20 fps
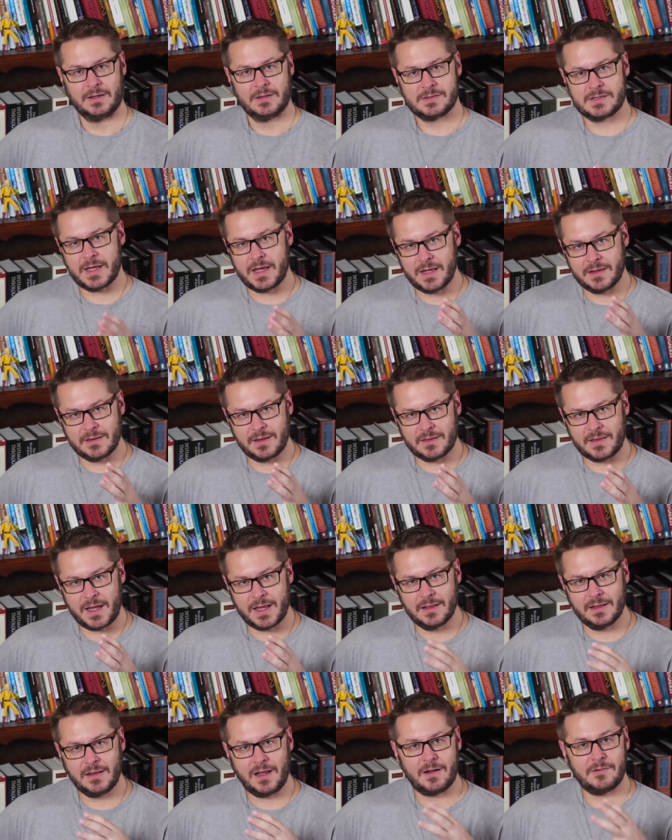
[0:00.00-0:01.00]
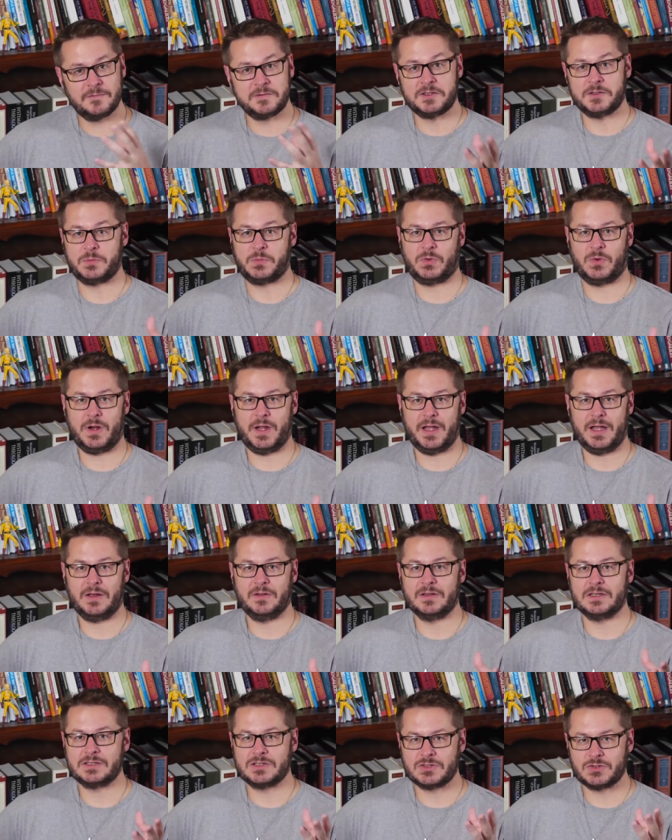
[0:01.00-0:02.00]
saying that they loved to pray
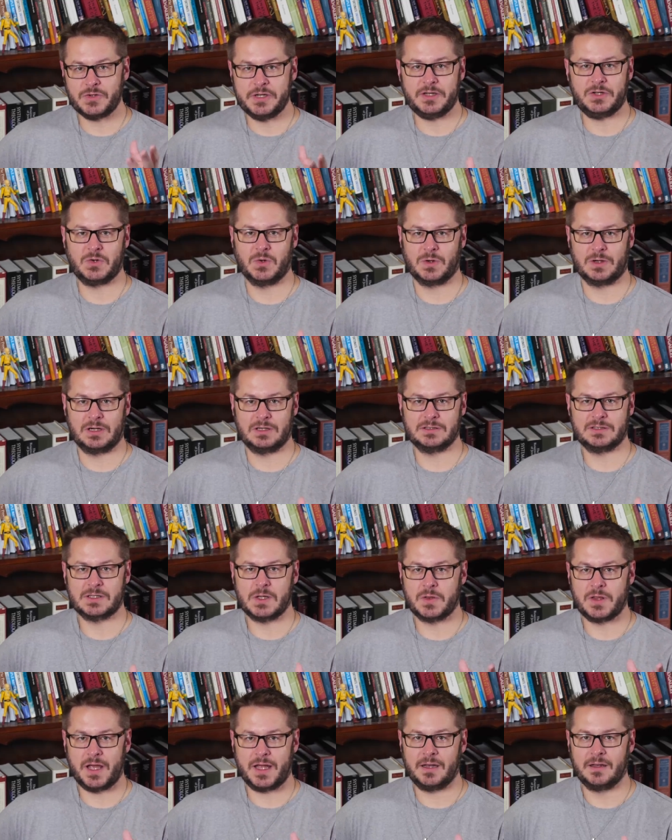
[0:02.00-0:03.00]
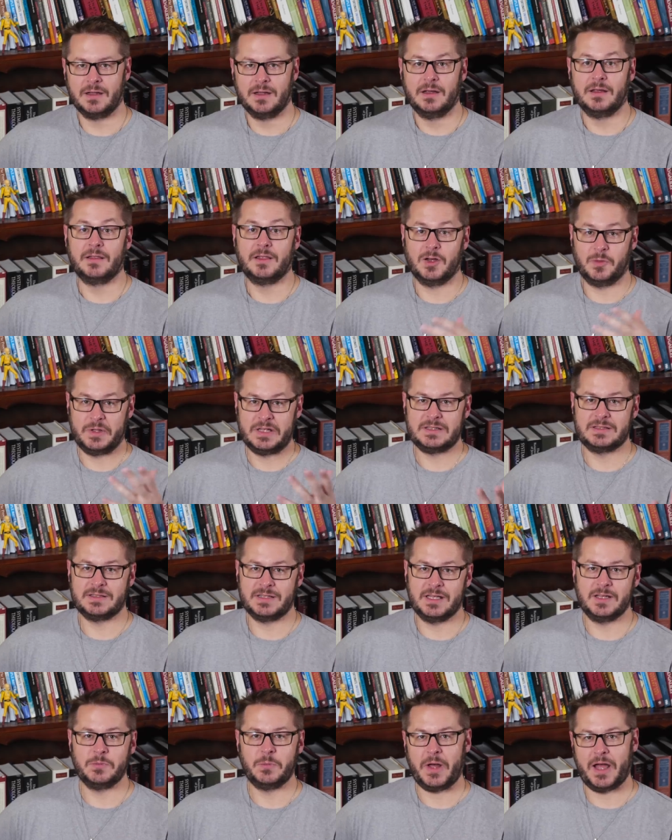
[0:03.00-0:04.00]
on the street corners so that they'll be
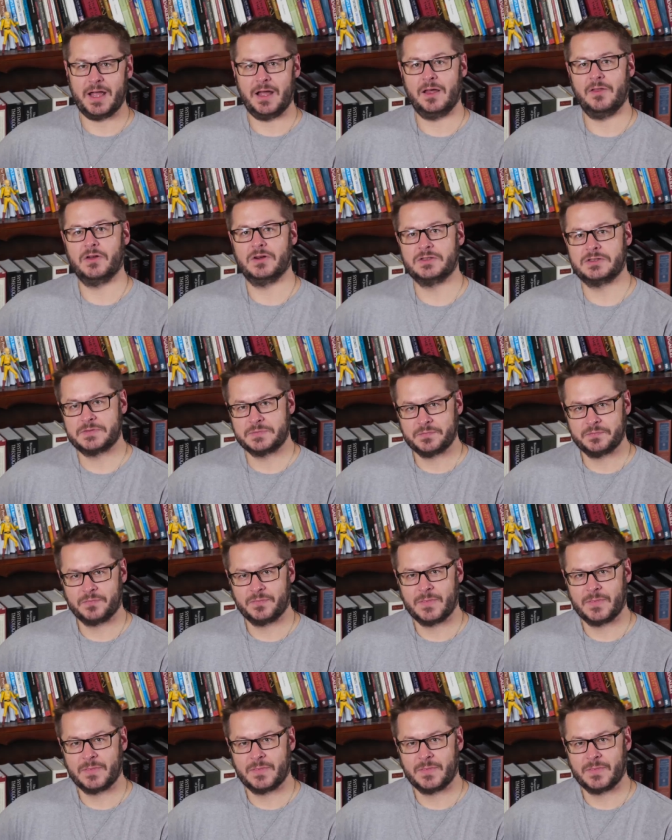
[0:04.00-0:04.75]
seen by others.